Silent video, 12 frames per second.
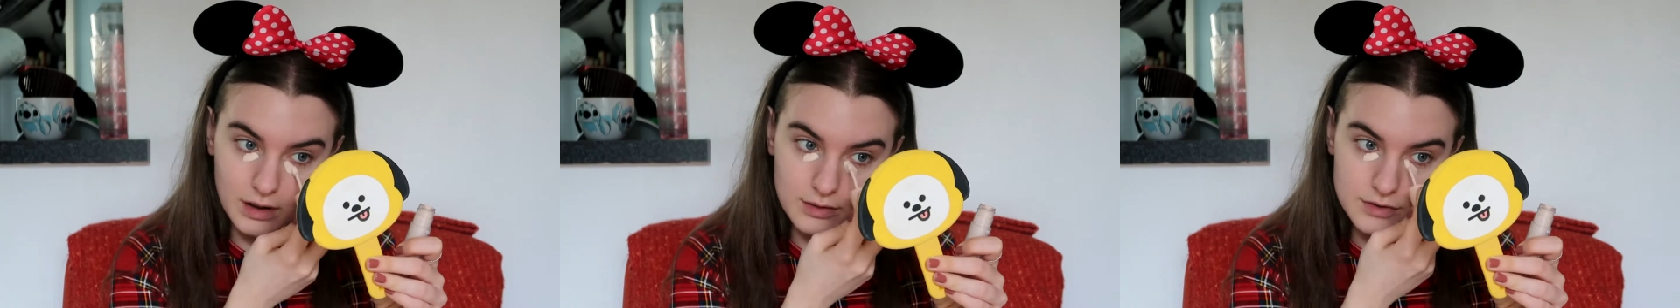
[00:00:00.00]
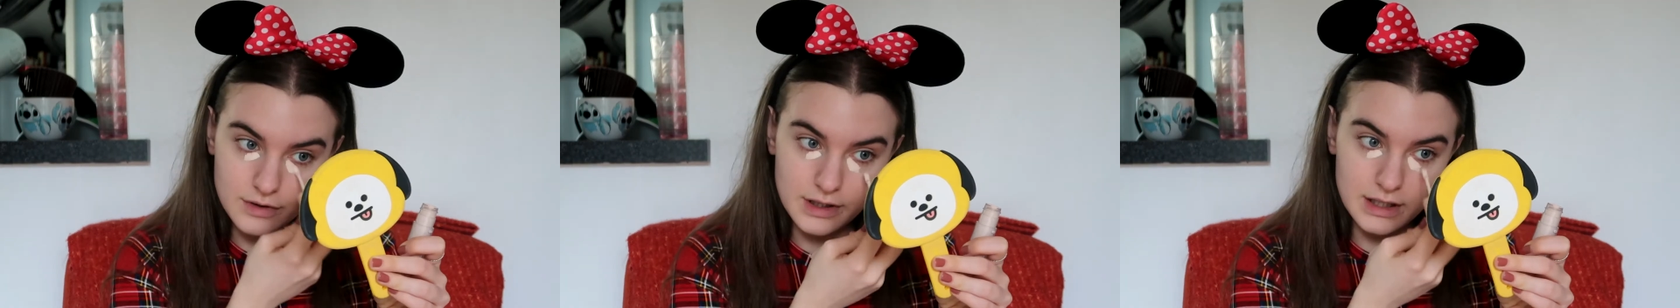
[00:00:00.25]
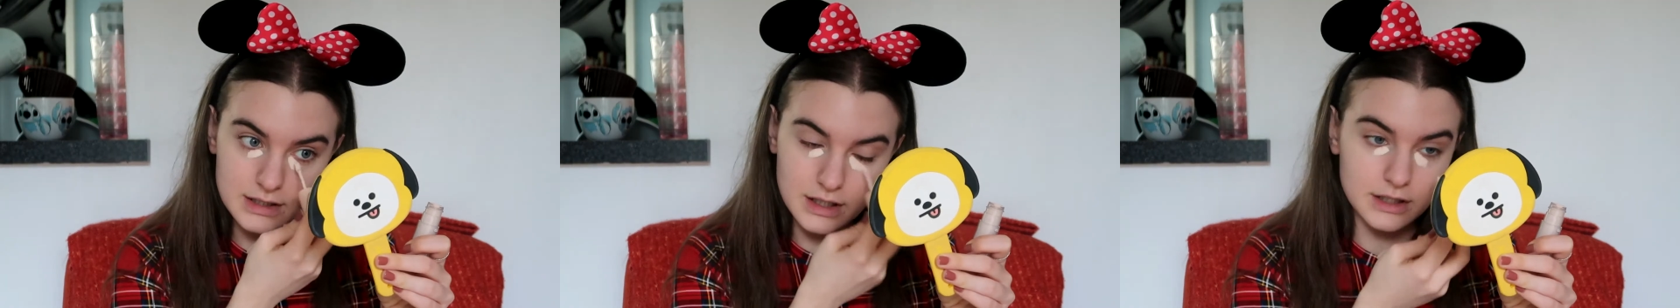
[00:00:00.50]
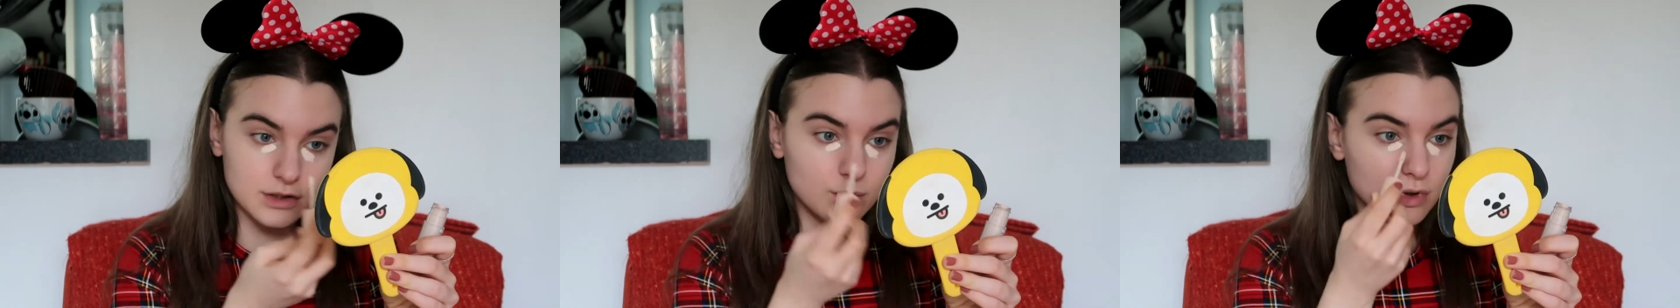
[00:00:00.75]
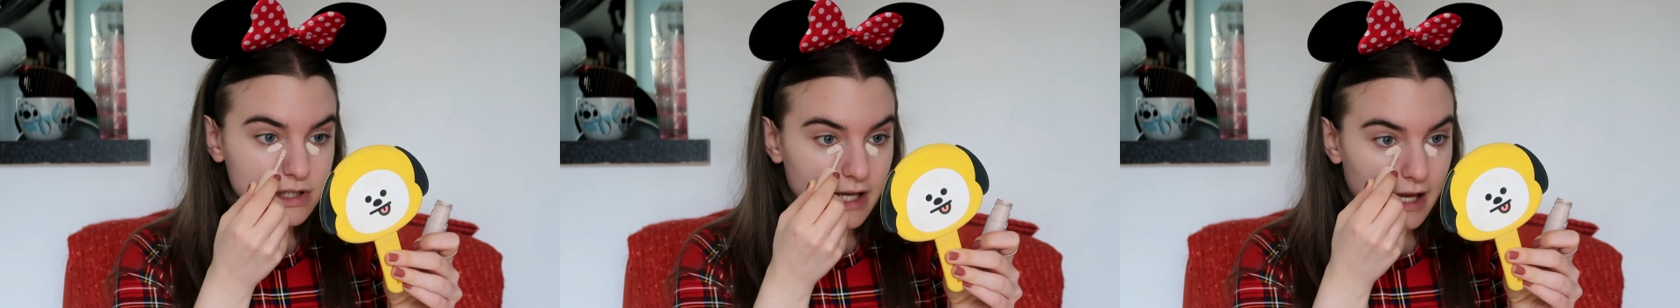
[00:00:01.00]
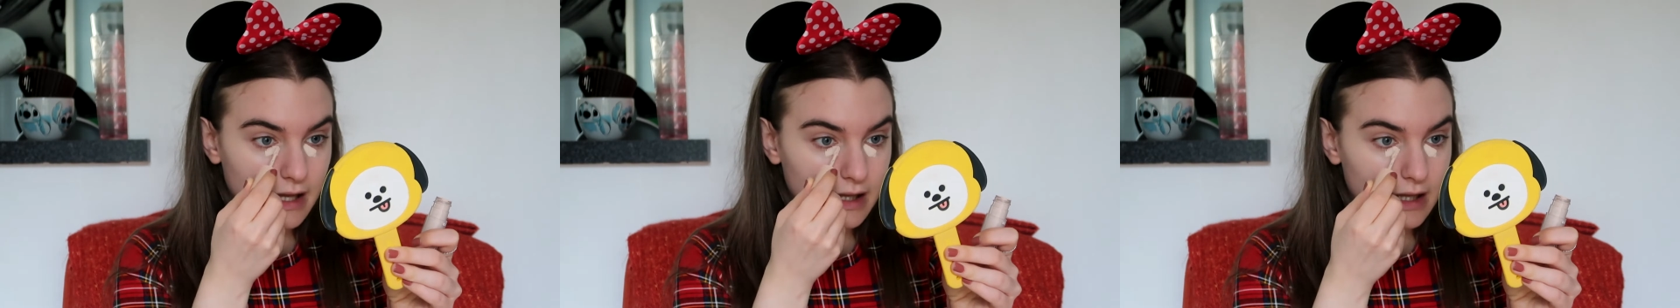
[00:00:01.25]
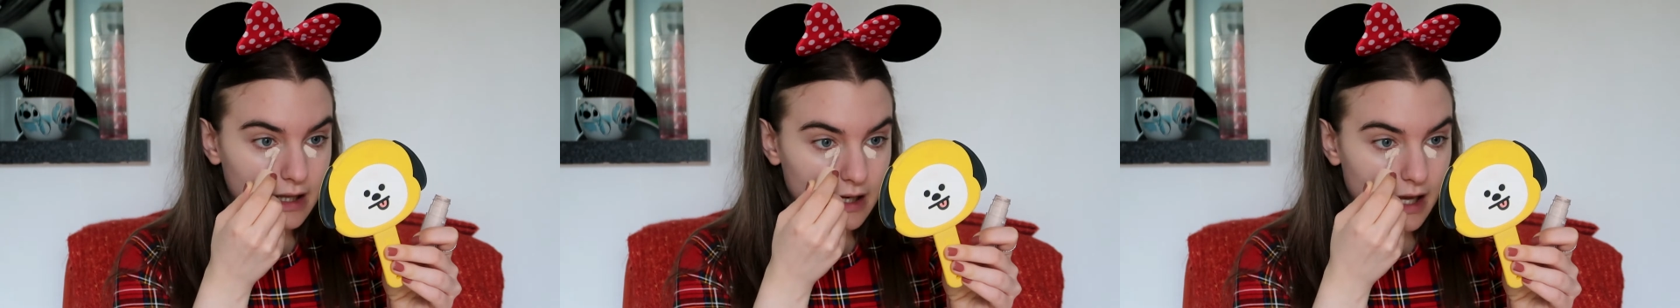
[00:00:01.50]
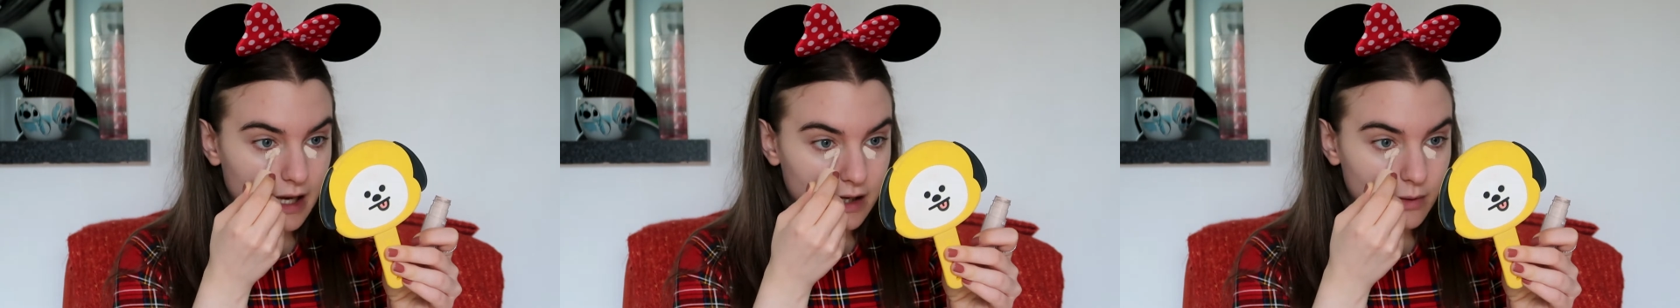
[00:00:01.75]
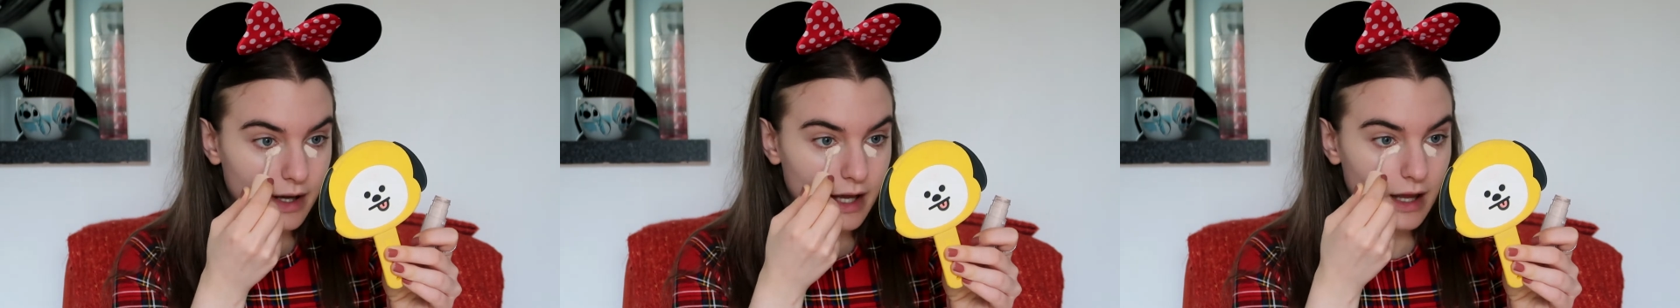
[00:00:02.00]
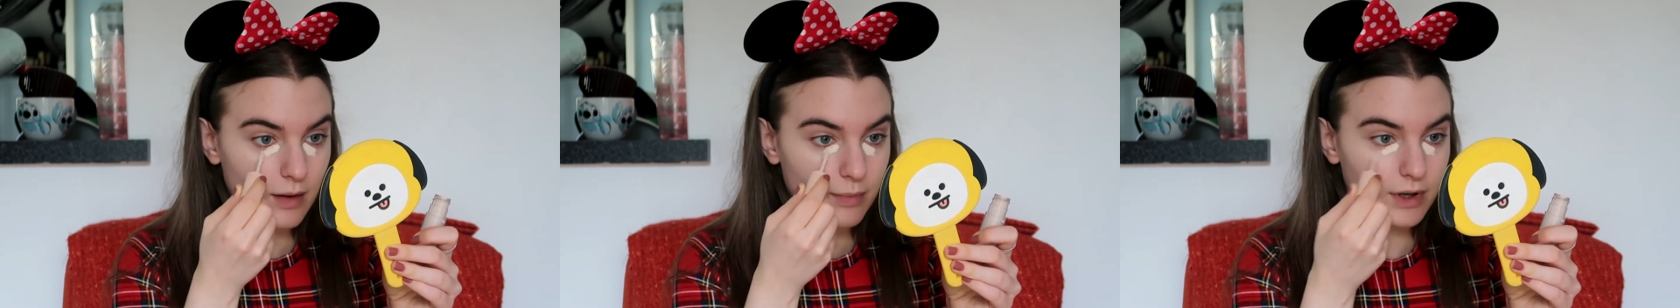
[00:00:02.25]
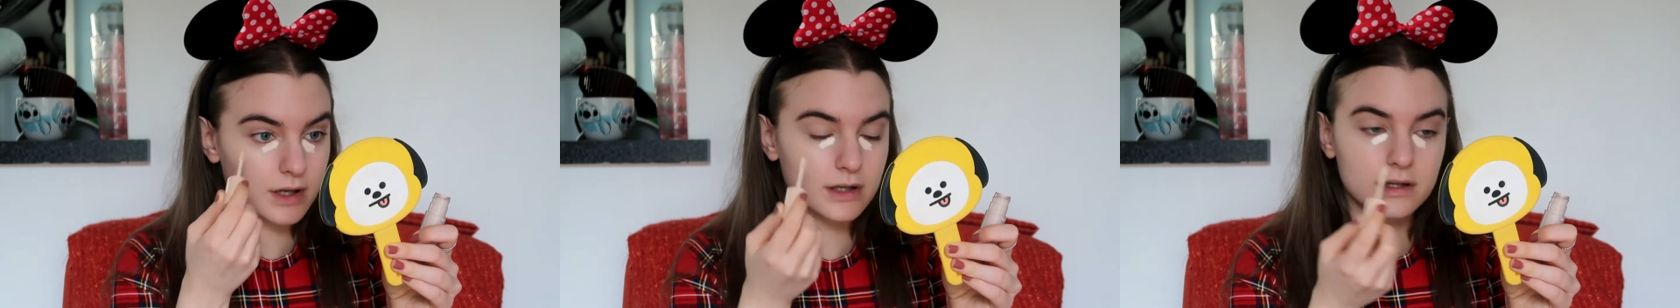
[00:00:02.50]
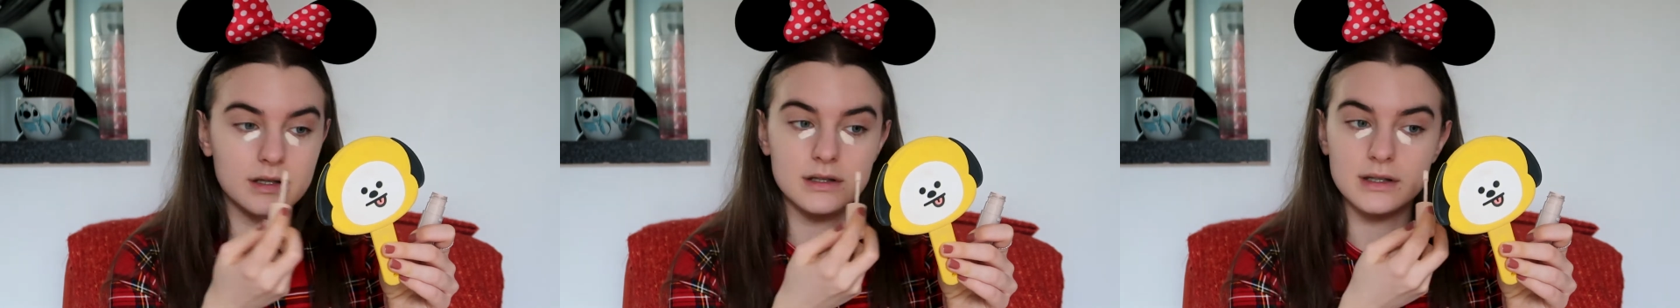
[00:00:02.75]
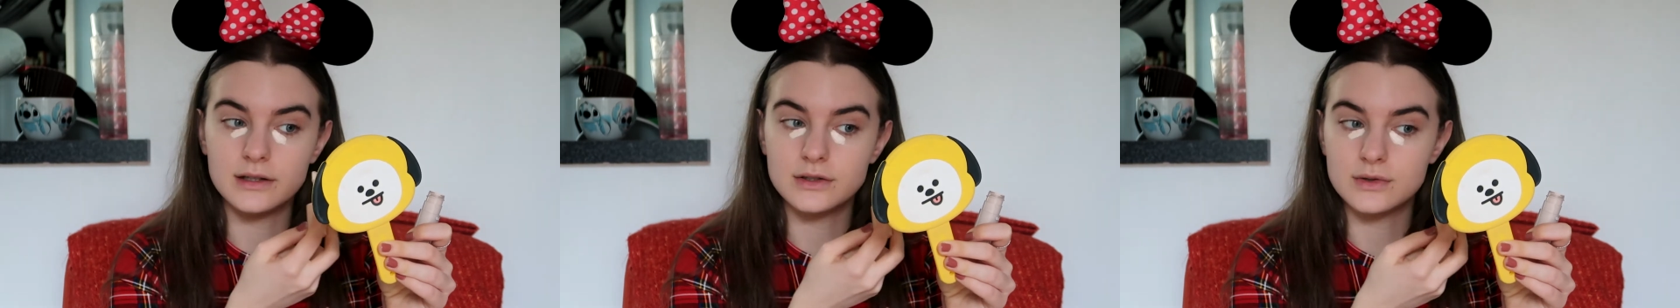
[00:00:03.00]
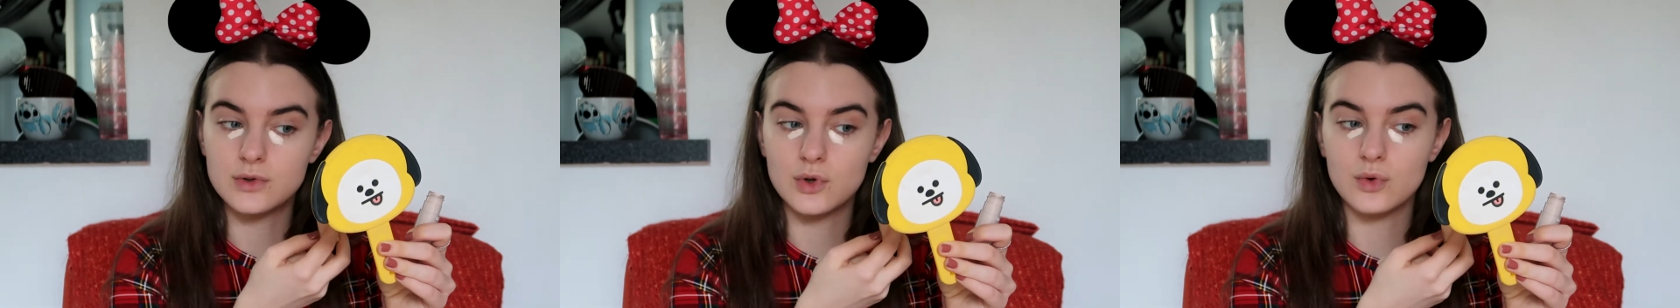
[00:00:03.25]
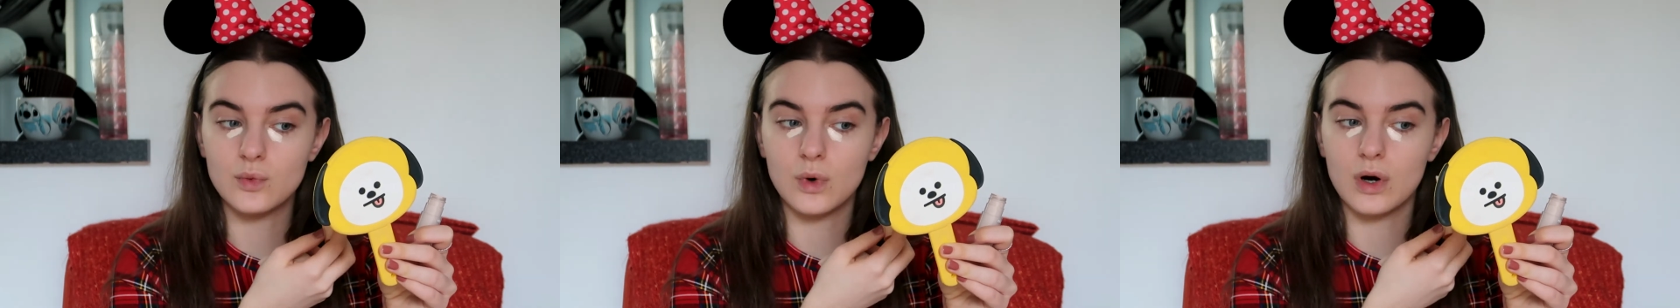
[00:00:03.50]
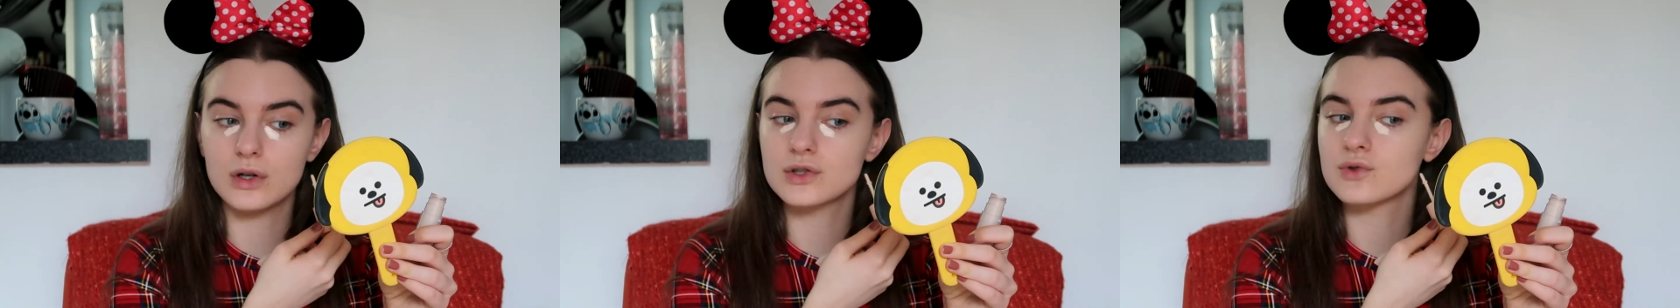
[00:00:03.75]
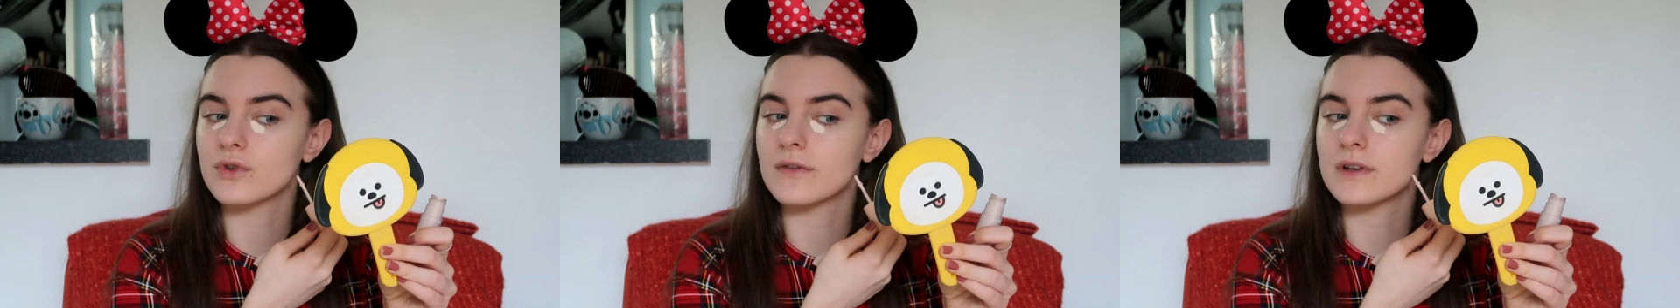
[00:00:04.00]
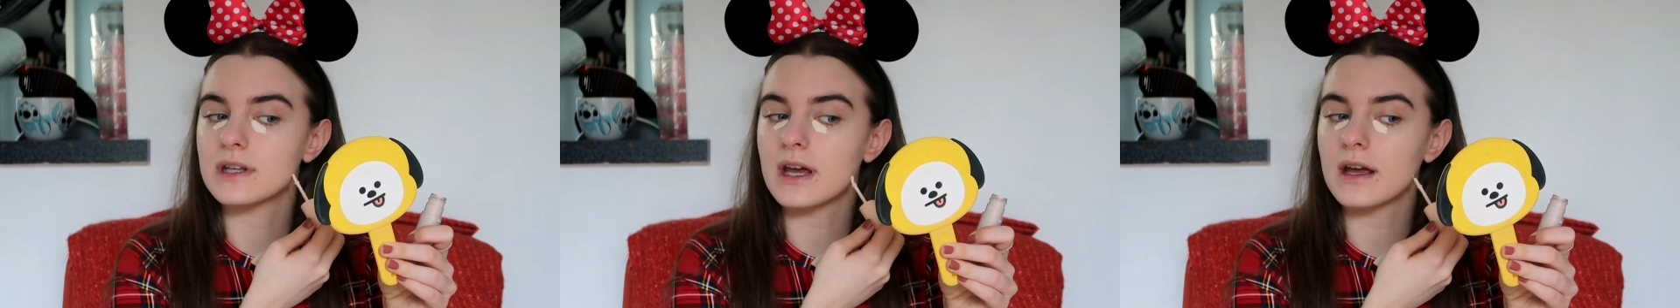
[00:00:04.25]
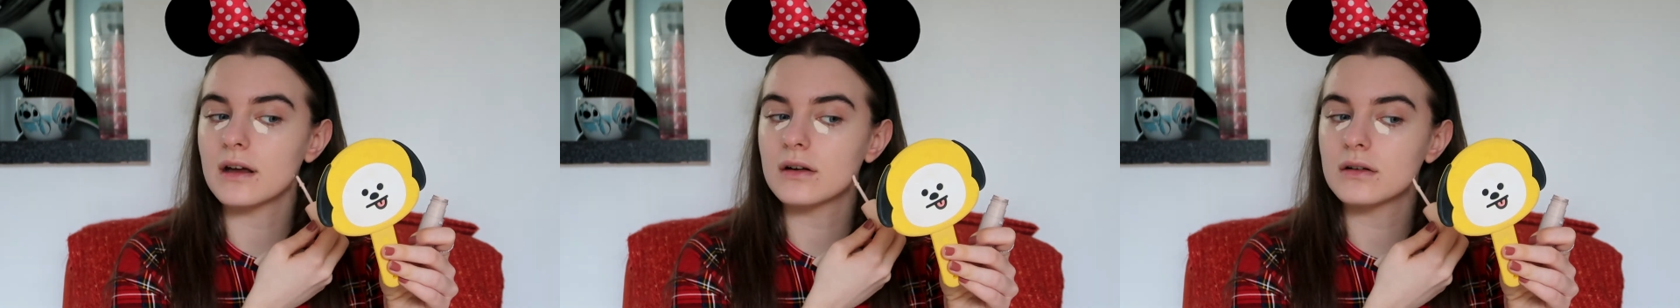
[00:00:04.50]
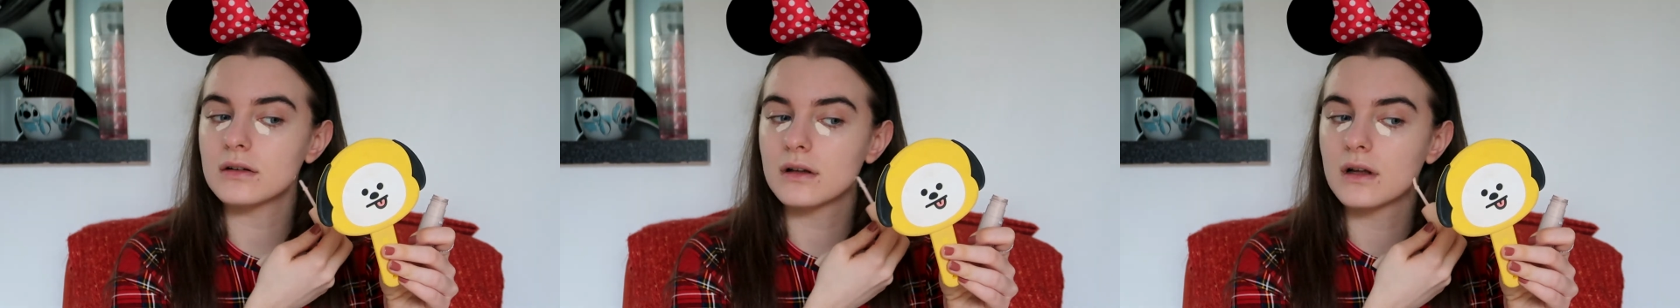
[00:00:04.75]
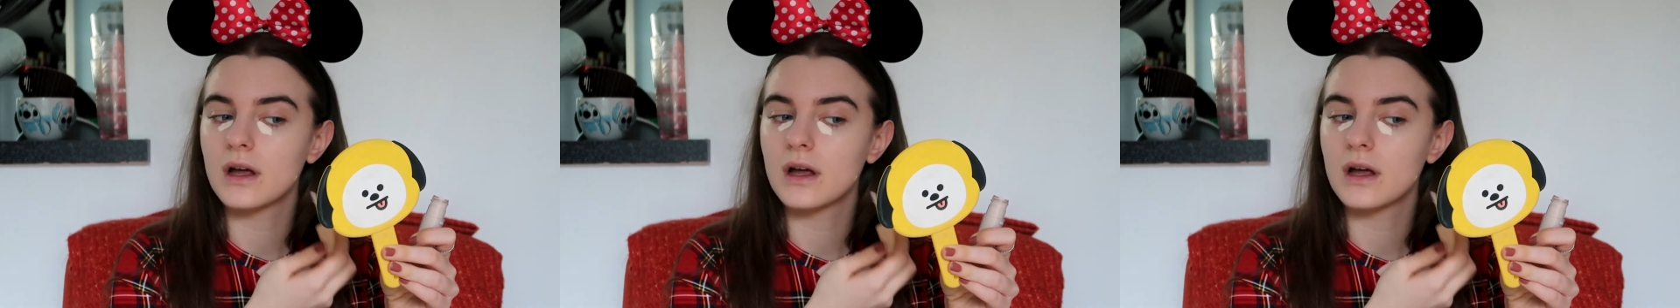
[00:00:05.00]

I was really excited to watch Katy Keene anyway, because I do watch Riverdale.